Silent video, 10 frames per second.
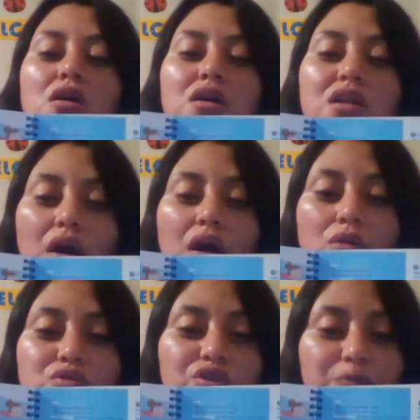
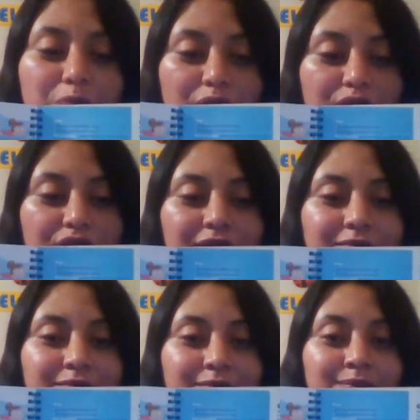Close your book.
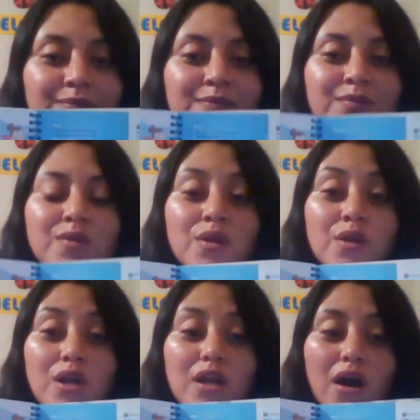
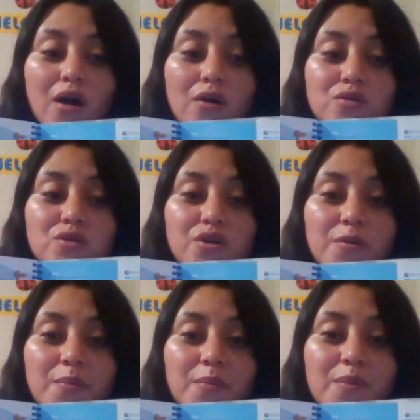Close your
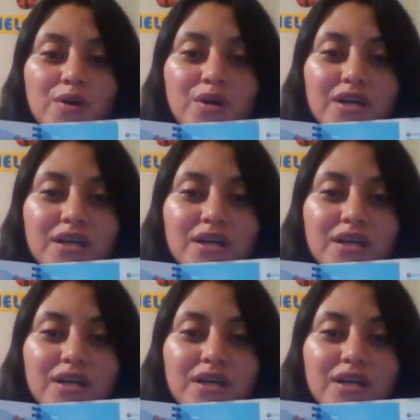book.